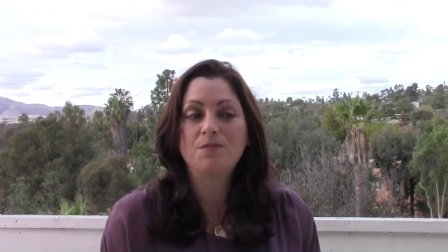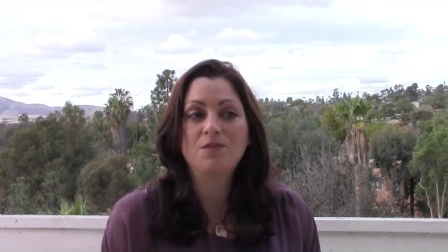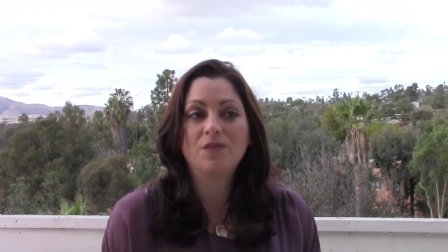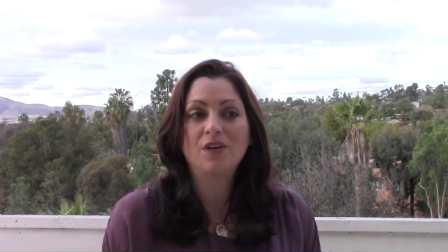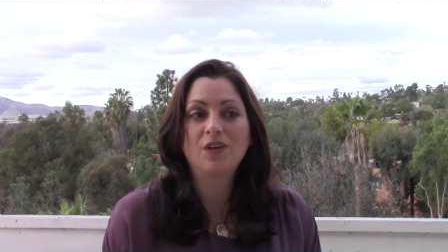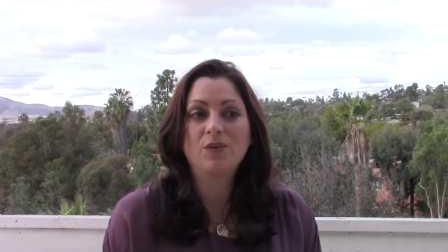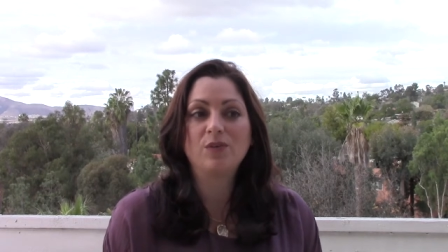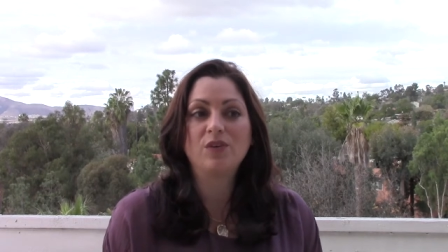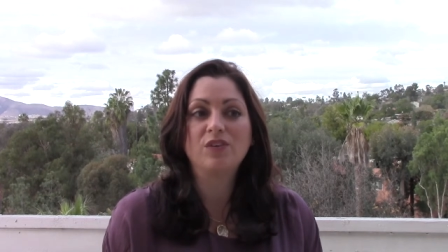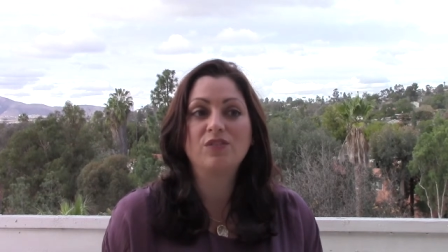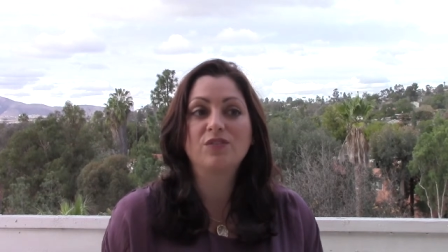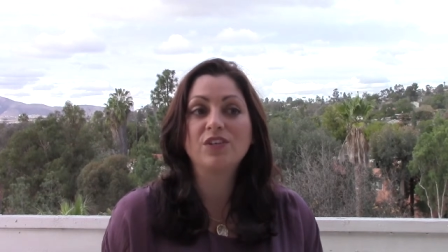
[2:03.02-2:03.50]

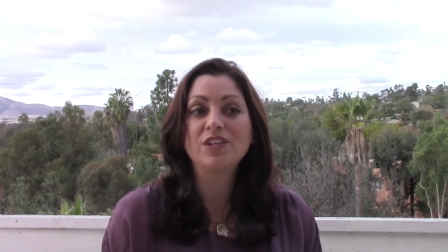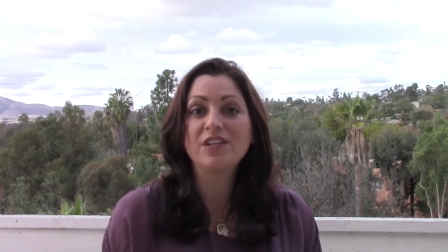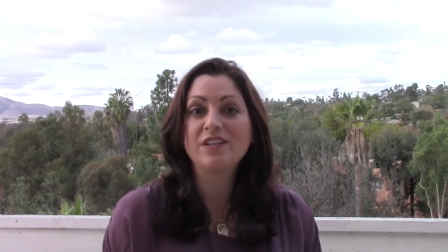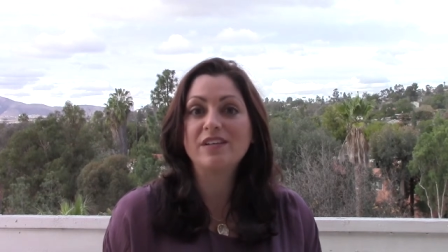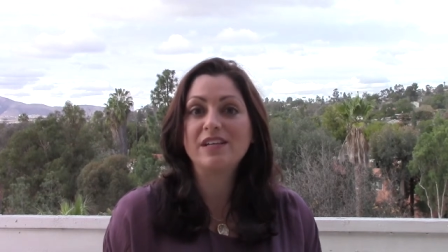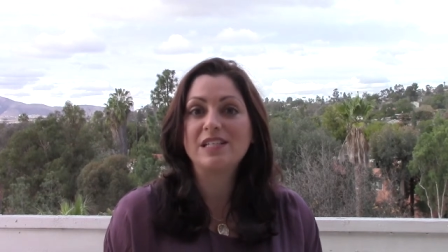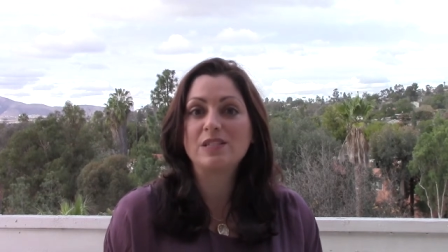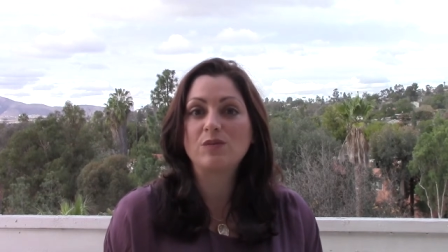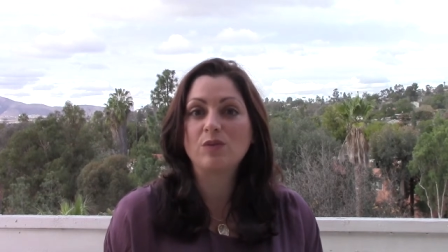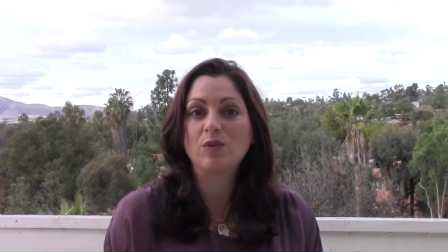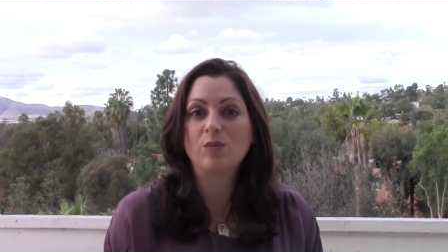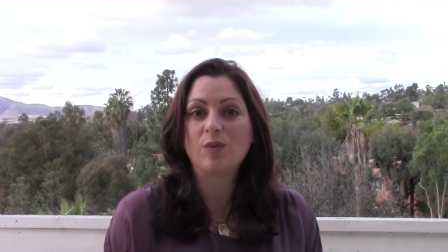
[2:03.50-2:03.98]
when we
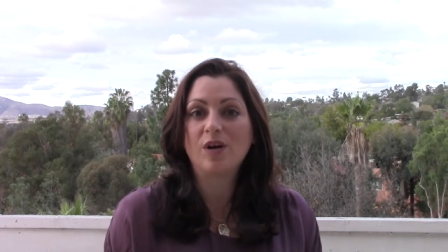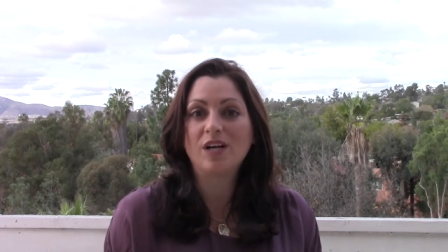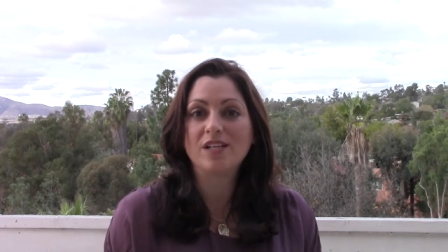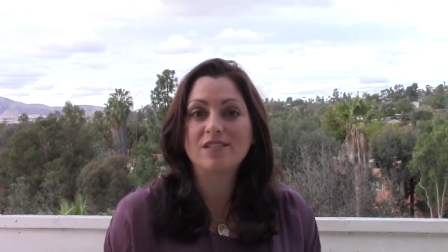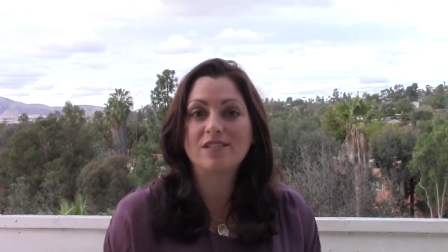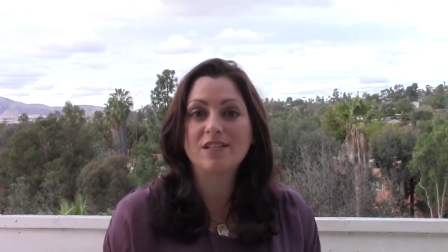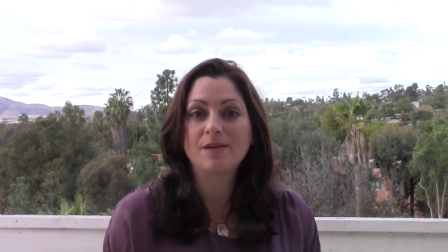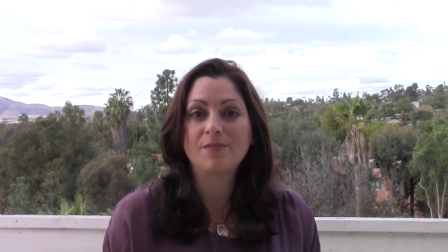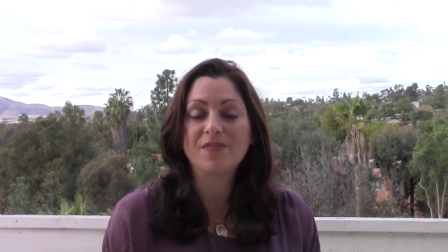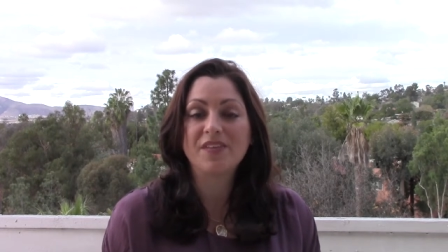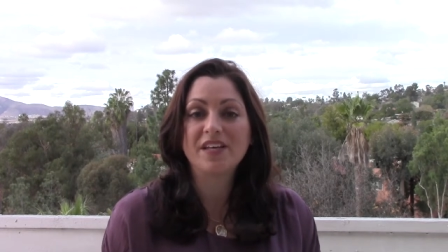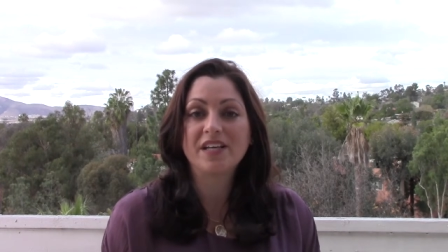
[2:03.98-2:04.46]
realize we
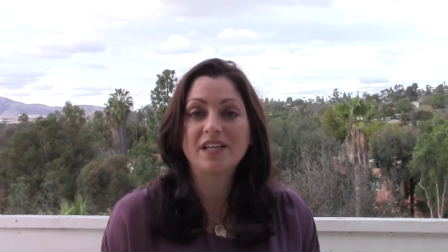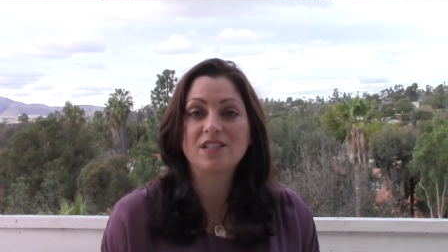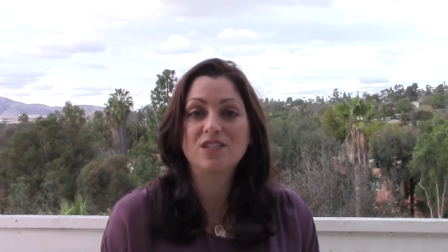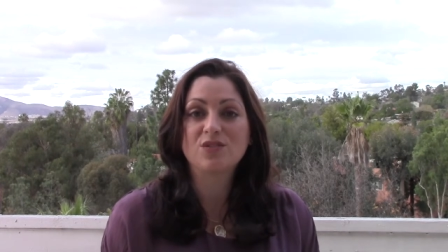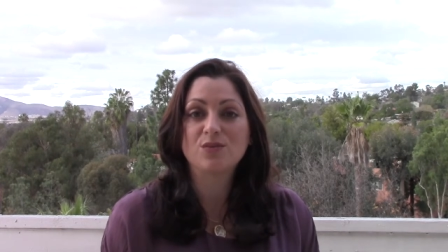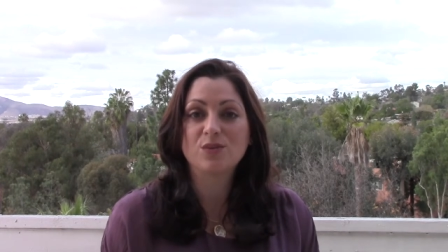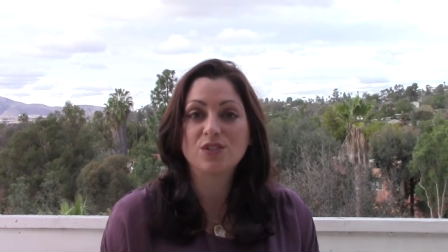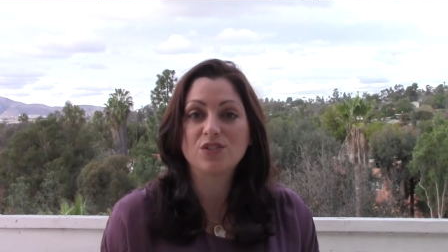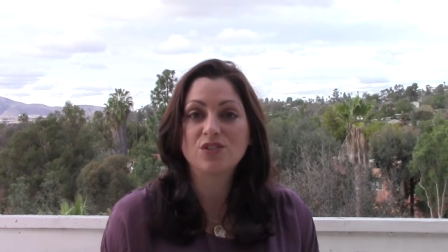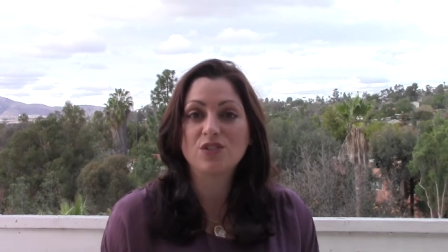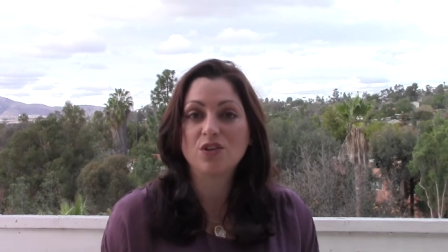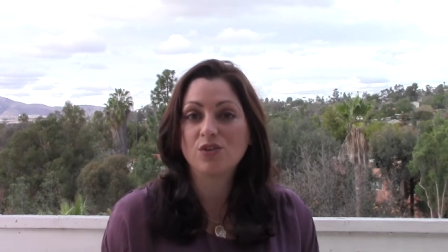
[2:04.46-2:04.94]
want something because
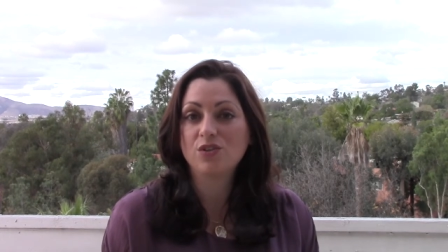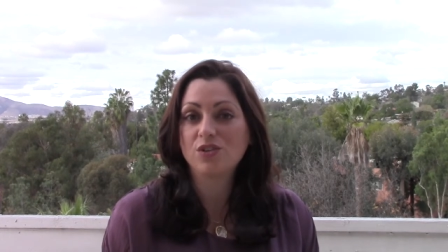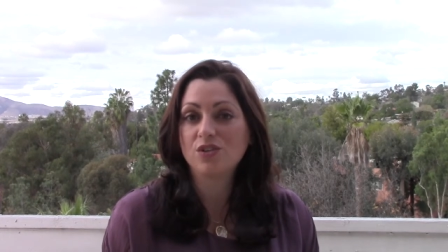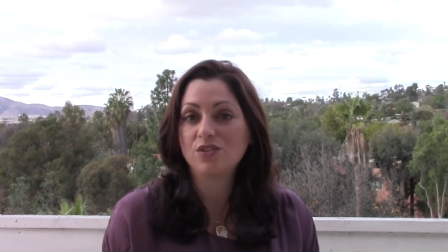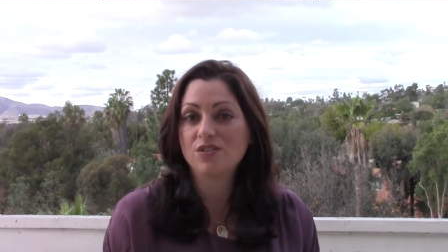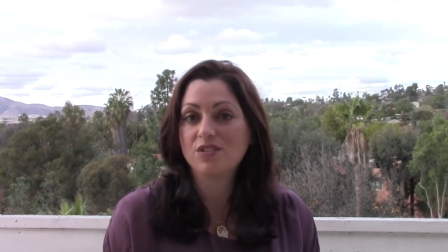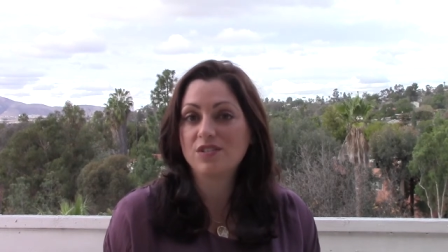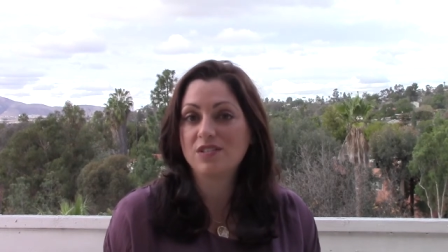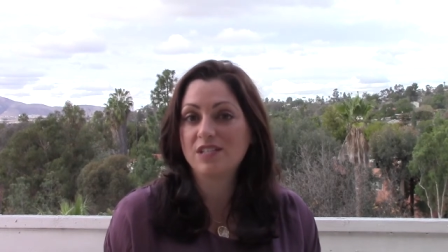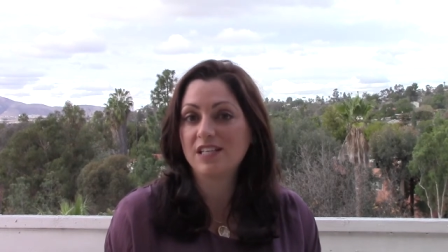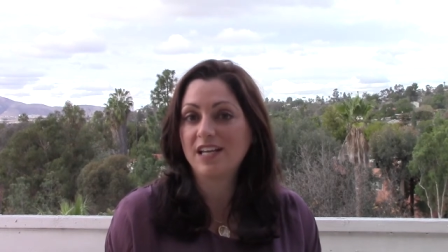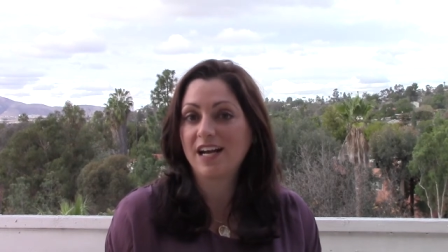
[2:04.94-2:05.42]
we're so
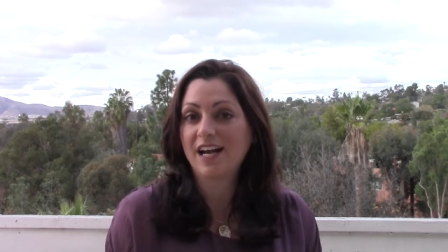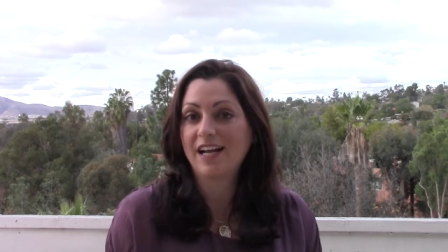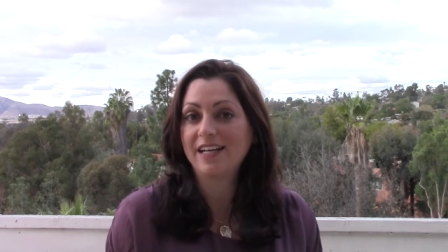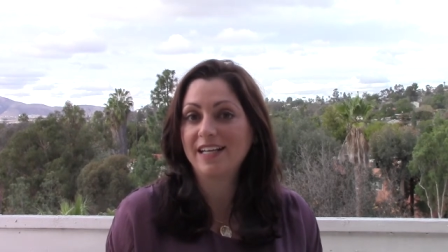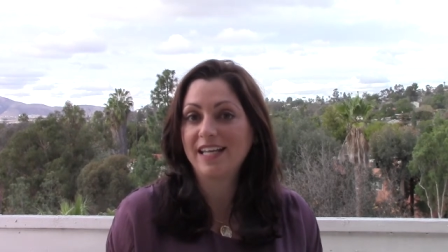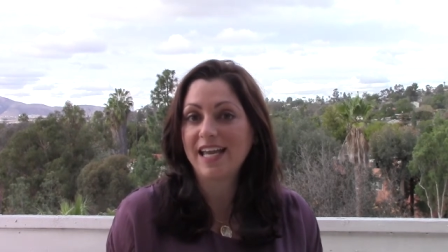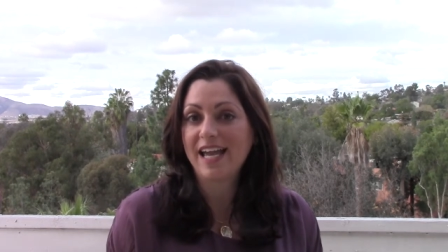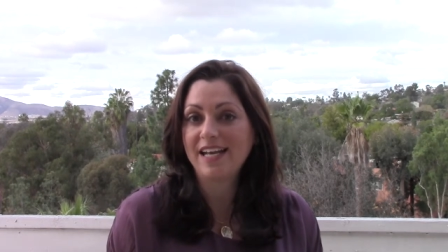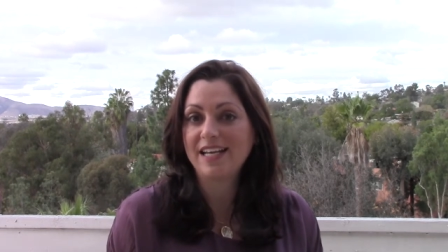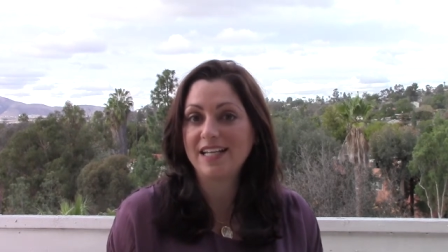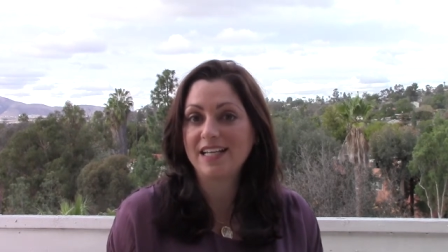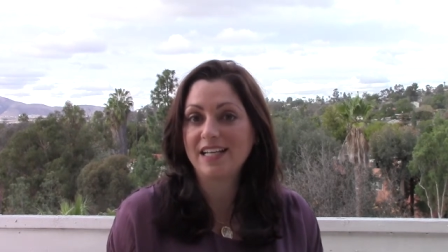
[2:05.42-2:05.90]
used to not
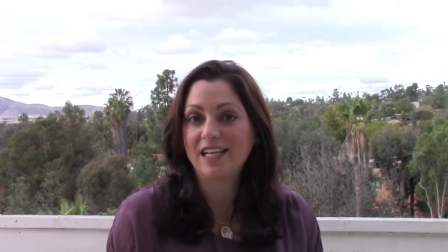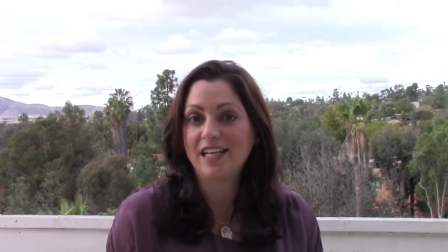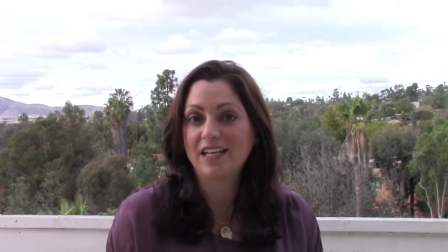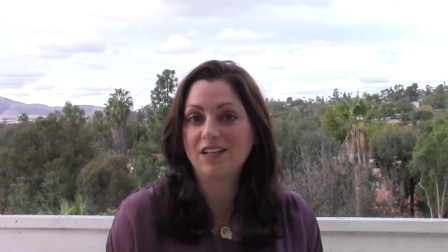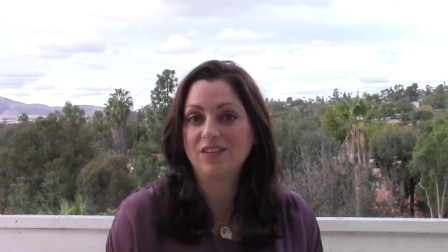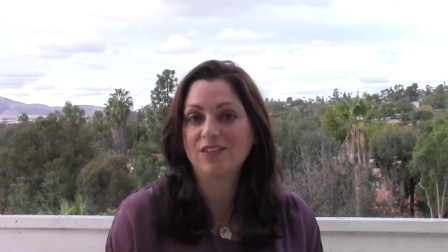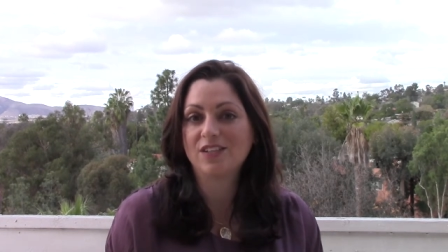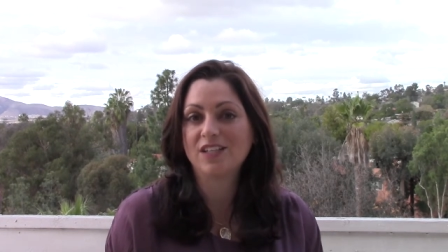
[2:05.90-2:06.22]
getting it,